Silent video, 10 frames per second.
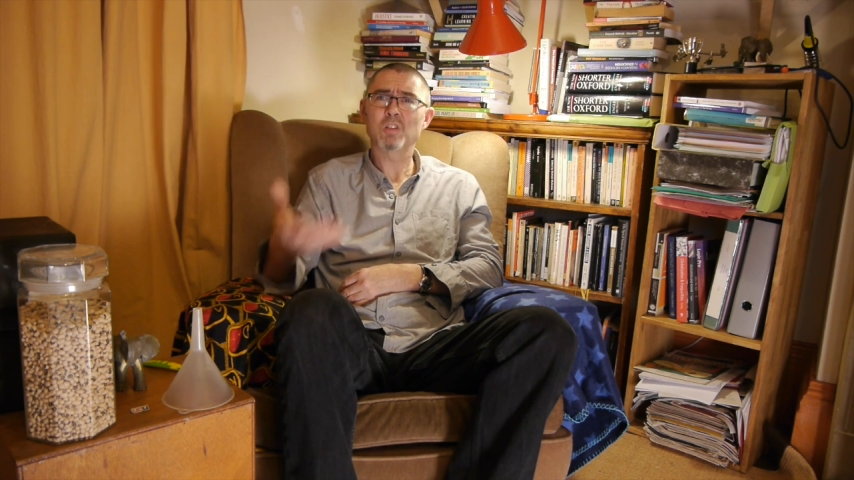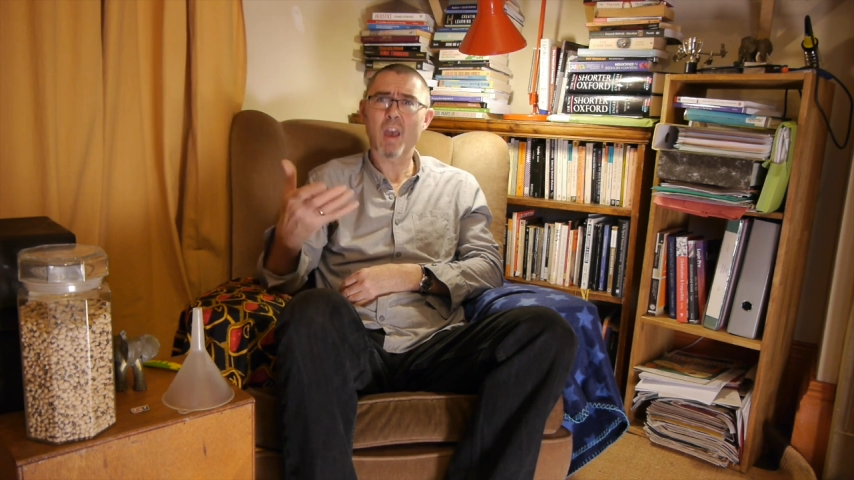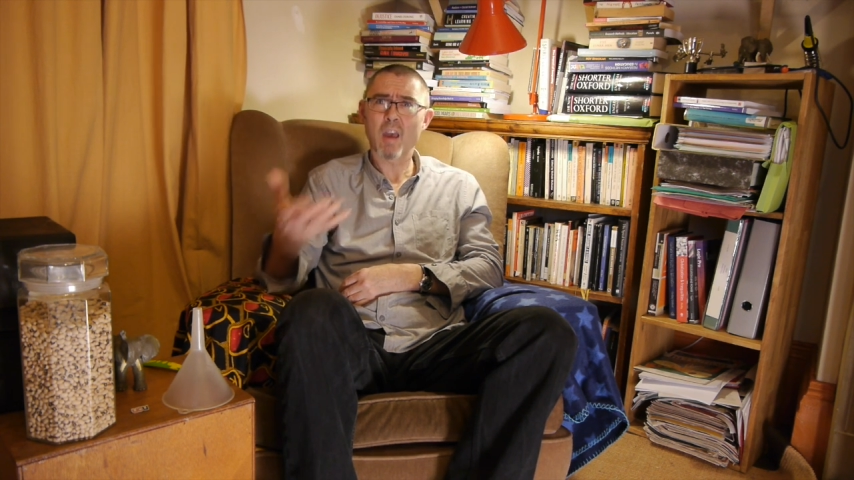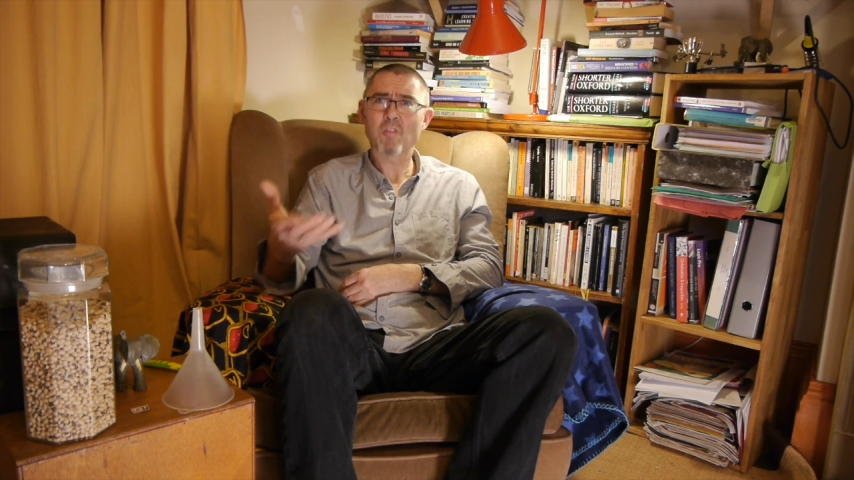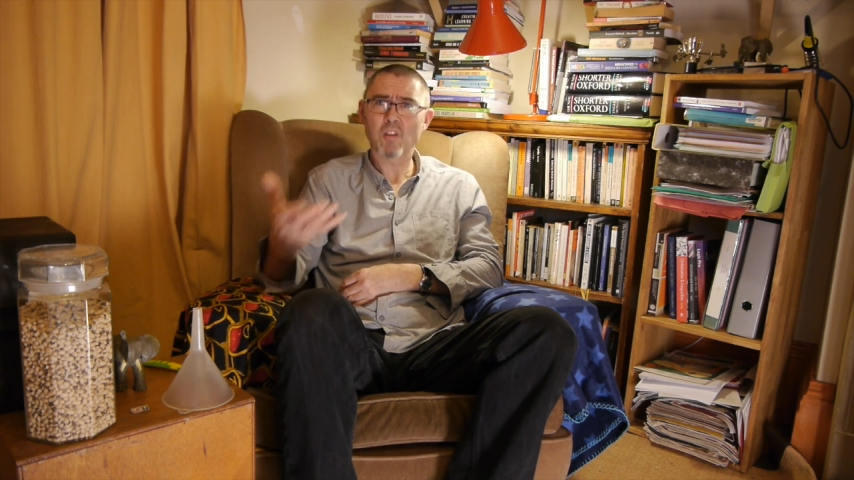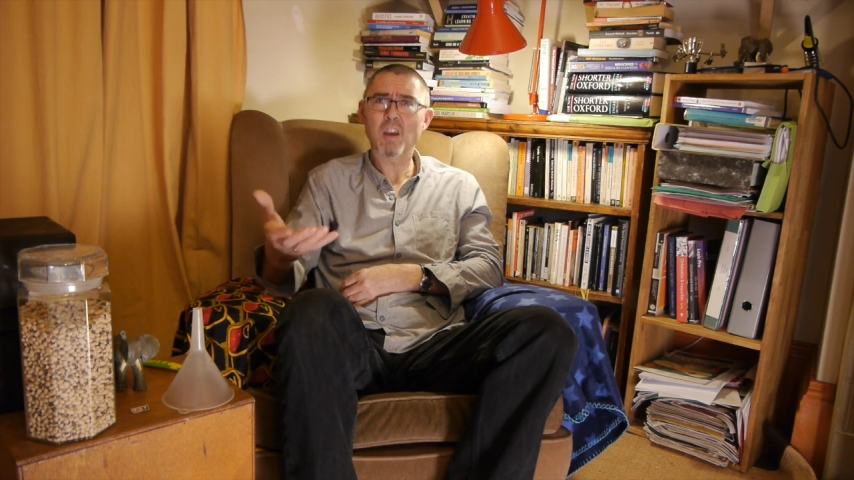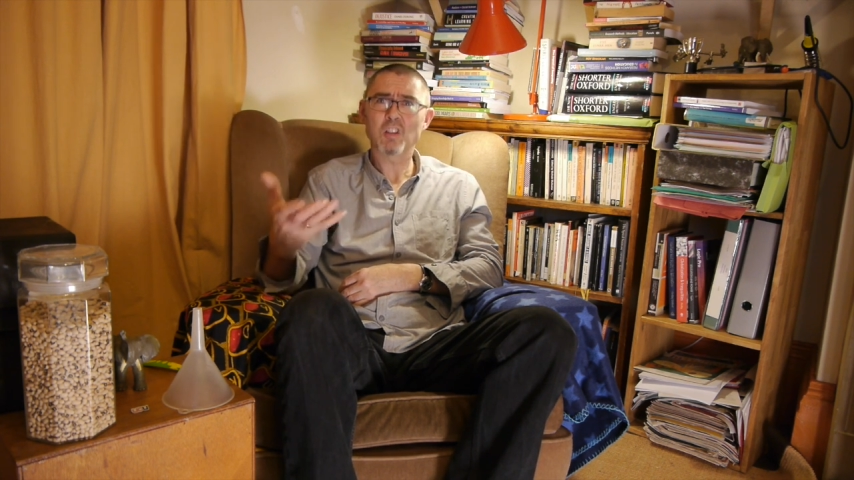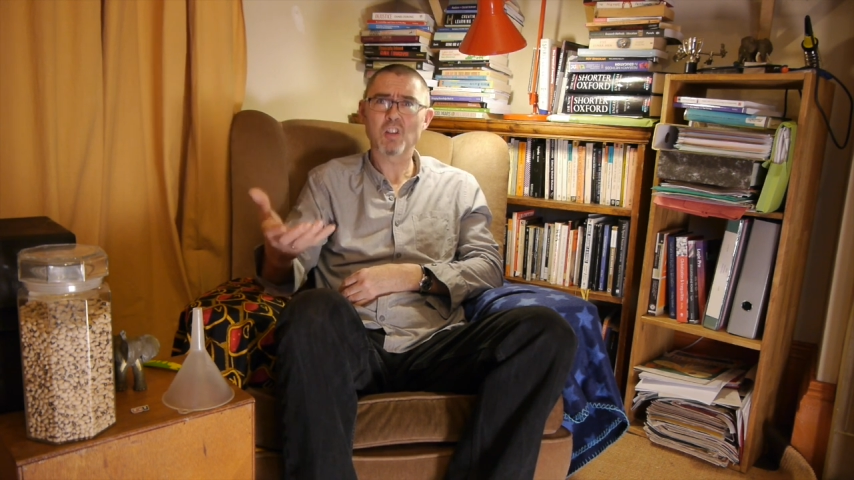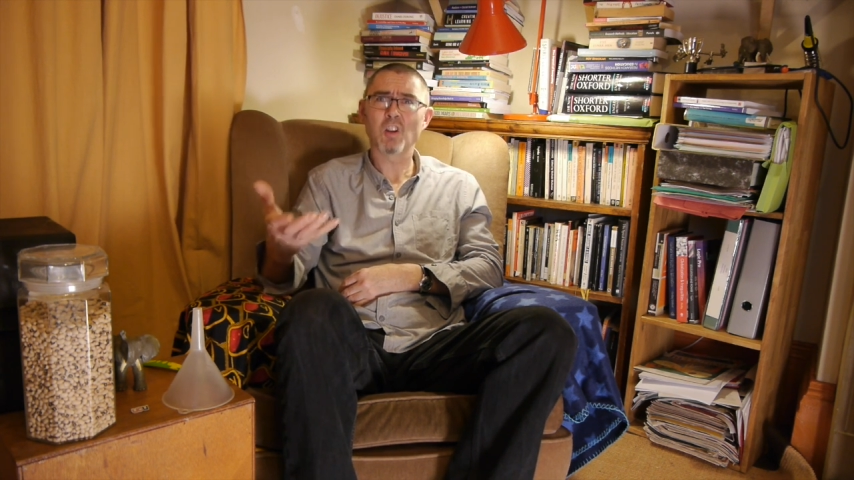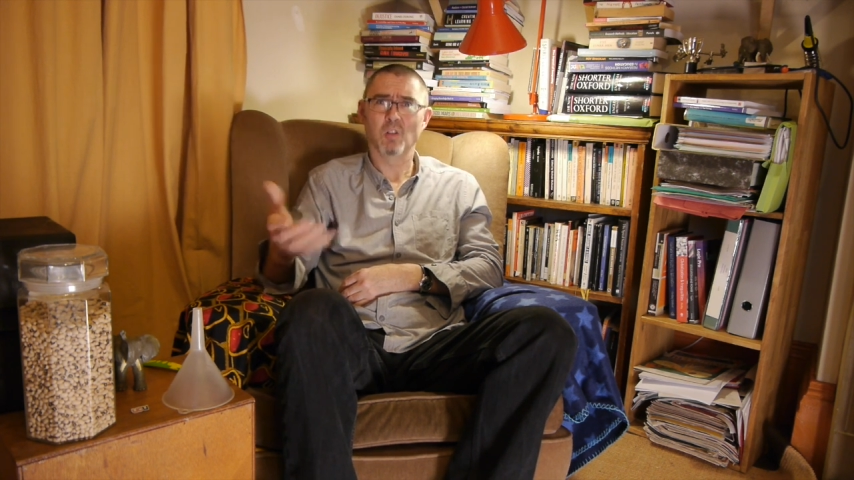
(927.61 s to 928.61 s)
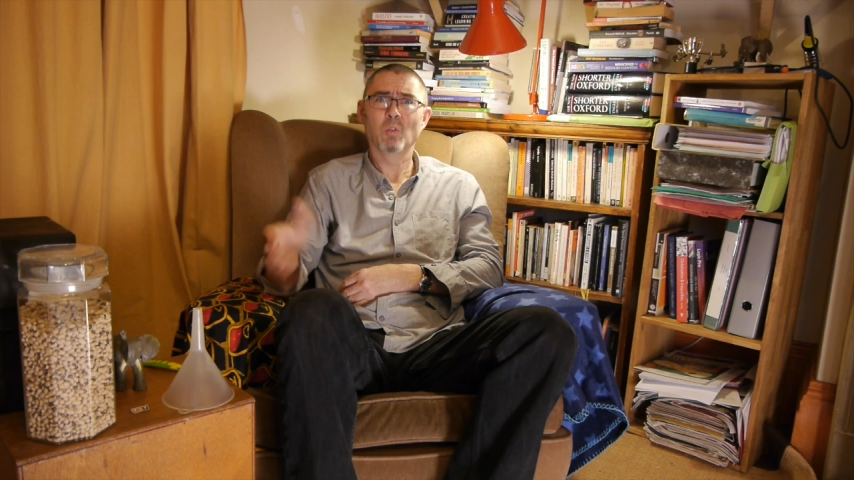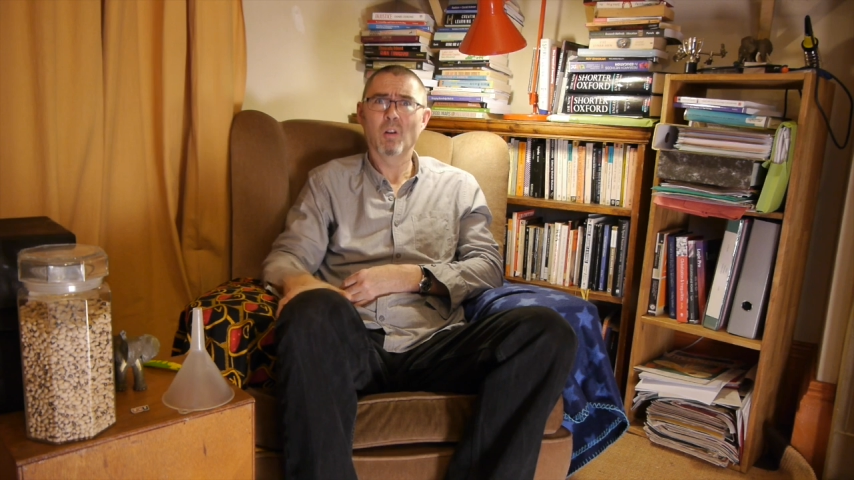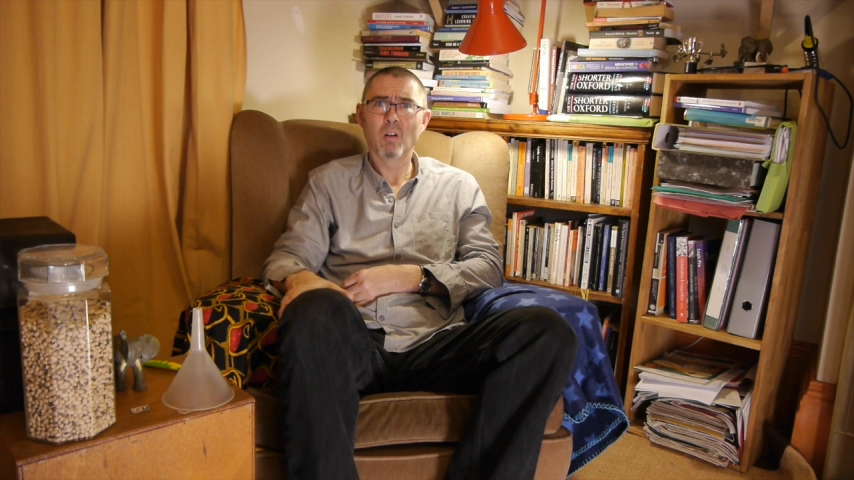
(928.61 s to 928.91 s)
FE to?